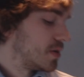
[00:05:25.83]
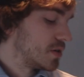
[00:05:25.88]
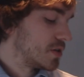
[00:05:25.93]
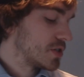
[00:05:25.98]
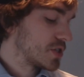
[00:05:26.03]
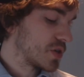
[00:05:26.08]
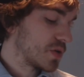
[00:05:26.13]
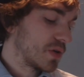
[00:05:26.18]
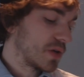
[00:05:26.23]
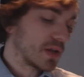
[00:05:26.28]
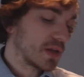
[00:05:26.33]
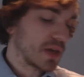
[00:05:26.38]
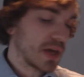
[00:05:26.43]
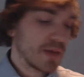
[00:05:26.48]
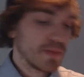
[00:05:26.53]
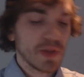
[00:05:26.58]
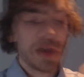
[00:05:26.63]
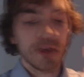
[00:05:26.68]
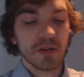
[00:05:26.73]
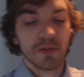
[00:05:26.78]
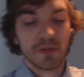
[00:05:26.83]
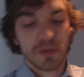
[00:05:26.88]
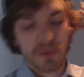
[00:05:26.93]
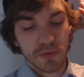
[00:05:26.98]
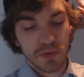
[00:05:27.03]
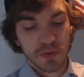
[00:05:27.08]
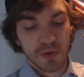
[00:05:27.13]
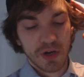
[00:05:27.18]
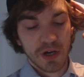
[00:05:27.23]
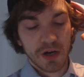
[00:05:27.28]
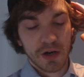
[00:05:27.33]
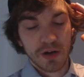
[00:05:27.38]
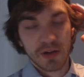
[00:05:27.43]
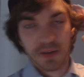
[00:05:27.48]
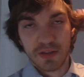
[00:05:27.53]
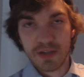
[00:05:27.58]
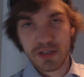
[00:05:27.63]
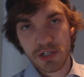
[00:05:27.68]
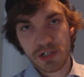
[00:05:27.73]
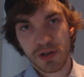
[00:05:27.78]
So it came down to a
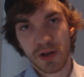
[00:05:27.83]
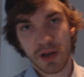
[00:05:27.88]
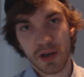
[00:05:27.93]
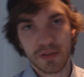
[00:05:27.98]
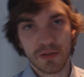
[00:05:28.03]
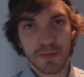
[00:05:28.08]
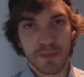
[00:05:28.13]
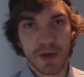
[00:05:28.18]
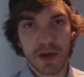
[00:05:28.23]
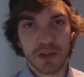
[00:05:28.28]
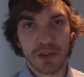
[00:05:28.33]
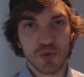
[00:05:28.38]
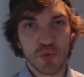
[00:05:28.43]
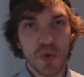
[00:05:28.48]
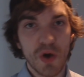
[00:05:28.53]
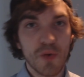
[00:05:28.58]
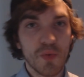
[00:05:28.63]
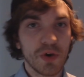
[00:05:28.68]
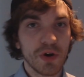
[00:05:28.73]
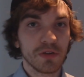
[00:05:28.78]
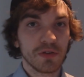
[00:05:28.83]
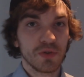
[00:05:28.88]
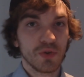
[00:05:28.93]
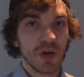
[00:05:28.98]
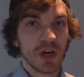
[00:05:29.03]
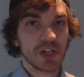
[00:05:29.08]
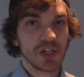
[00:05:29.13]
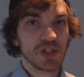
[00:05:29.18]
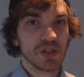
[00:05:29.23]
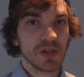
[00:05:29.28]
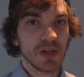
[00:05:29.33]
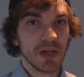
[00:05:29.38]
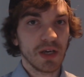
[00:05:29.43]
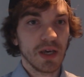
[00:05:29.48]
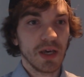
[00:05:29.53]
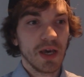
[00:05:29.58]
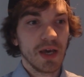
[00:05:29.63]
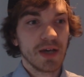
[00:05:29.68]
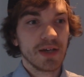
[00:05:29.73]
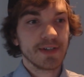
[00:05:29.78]
decision I had to make. Do I want to
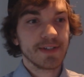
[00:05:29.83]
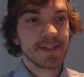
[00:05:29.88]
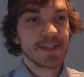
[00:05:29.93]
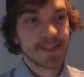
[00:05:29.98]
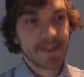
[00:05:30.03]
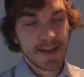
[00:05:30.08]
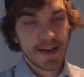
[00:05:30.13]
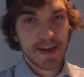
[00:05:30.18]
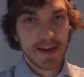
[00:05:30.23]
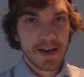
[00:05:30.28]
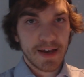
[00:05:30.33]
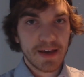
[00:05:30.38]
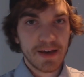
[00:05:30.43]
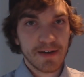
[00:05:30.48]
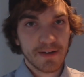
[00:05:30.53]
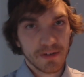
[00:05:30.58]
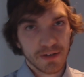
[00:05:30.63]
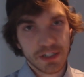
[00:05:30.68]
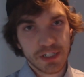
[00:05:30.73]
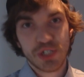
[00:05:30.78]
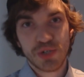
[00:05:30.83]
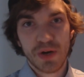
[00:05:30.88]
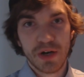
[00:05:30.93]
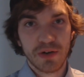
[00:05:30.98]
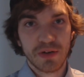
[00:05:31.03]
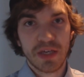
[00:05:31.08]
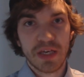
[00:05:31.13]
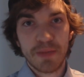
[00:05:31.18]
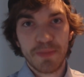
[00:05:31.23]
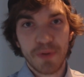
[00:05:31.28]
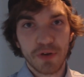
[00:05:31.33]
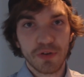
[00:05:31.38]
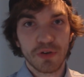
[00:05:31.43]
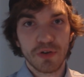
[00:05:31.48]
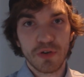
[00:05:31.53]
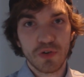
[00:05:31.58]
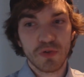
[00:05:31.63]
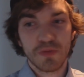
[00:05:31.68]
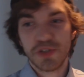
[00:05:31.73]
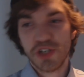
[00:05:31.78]
actually stay here and try to keep on the
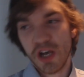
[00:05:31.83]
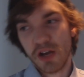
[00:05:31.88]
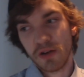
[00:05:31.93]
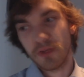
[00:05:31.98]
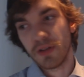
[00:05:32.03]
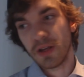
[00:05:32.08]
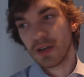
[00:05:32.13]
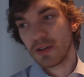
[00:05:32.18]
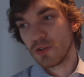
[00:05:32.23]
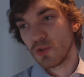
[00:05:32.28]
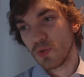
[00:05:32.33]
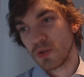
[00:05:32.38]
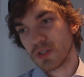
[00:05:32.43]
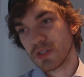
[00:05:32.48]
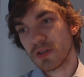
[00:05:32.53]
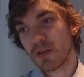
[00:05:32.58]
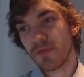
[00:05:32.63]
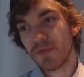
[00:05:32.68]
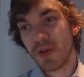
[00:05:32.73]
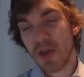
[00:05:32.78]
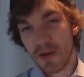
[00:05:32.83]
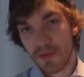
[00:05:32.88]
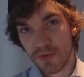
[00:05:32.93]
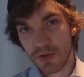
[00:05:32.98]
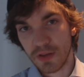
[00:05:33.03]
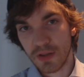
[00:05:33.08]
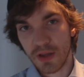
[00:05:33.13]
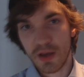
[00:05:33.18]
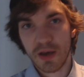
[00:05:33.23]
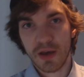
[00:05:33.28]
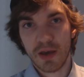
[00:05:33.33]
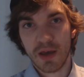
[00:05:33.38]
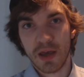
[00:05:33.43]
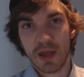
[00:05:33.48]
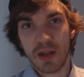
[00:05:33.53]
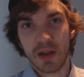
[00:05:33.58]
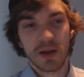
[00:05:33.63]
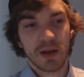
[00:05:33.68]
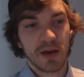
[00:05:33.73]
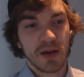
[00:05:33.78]
YouTube channel, like doing stuff every day
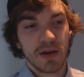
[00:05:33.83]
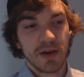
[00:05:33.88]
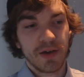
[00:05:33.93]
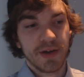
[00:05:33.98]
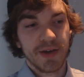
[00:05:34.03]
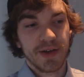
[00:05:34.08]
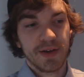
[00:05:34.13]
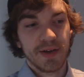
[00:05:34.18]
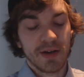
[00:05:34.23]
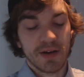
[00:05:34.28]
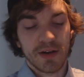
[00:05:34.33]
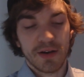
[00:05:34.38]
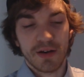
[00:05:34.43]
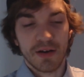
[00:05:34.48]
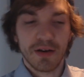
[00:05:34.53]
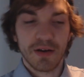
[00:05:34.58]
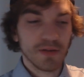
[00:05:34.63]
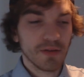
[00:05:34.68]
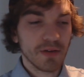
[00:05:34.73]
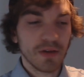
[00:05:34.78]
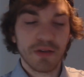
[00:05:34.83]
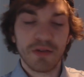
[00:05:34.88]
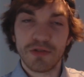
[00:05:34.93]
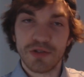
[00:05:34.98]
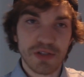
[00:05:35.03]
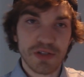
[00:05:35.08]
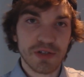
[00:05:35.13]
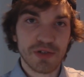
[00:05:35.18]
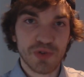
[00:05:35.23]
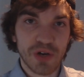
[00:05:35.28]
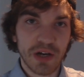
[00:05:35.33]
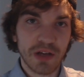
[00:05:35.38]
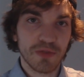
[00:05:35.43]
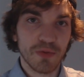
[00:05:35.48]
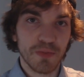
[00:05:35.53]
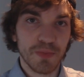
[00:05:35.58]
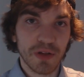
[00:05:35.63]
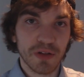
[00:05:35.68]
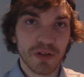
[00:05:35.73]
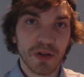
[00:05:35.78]
and just trying
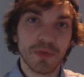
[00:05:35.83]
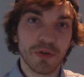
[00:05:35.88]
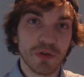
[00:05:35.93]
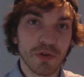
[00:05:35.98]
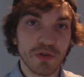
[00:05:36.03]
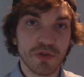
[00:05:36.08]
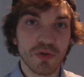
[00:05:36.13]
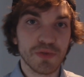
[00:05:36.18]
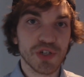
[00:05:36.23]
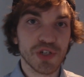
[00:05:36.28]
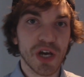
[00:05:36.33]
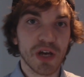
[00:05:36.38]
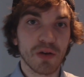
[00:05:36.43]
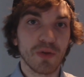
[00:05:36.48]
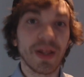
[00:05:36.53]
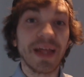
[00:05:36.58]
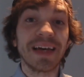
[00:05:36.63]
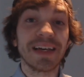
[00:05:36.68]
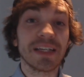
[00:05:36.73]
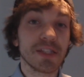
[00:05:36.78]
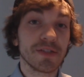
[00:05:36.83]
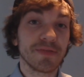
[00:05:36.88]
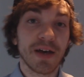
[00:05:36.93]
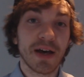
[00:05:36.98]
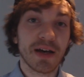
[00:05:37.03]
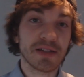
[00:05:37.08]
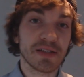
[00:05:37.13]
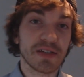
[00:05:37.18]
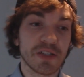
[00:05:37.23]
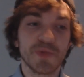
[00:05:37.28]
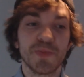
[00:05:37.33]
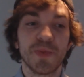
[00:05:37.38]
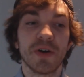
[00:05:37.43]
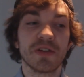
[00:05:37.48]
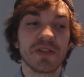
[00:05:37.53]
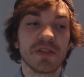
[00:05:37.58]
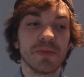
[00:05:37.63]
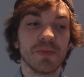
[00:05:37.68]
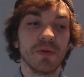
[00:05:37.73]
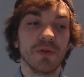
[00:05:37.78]
to build up a YouTube channel as fast as
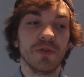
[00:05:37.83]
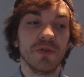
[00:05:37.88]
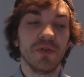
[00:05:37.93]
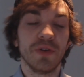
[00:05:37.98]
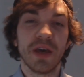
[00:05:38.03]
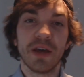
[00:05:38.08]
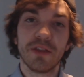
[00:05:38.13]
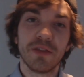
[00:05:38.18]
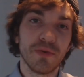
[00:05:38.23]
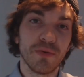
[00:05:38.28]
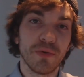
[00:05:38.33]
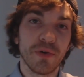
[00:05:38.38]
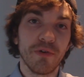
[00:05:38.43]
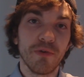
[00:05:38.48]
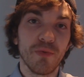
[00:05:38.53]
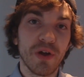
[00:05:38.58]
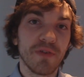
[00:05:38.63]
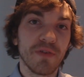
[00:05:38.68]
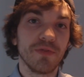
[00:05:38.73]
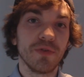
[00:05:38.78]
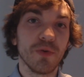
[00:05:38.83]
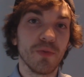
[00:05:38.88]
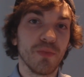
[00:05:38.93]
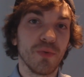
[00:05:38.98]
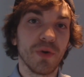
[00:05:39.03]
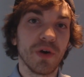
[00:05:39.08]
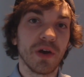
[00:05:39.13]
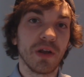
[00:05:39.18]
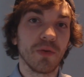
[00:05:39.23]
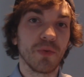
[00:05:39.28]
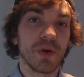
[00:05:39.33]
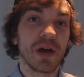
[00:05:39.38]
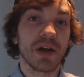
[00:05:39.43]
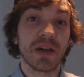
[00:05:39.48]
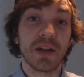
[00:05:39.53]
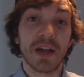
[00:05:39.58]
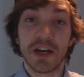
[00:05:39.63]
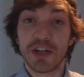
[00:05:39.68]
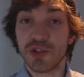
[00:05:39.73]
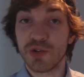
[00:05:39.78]
possible to get to a revenue point where I
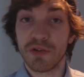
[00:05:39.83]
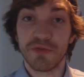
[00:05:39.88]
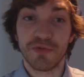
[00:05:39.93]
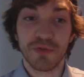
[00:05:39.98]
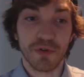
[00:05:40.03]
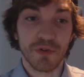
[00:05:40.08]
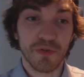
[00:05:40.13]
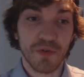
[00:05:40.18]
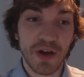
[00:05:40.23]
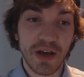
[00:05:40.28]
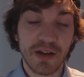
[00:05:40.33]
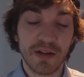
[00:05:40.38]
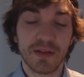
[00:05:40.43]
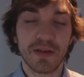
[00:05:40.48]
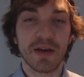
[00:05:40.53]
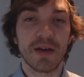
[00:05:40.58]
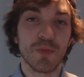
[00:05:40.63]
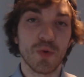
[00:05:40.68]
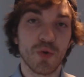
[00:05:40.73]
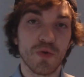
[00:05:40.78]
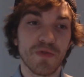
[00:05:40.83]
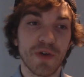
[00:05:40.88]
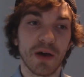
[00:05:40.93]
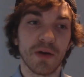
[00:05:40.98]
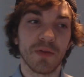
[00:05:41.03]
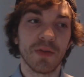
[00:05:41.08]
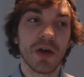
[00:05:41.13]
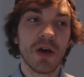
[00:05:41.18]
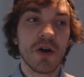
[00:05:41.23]
can actually afford rent and move out?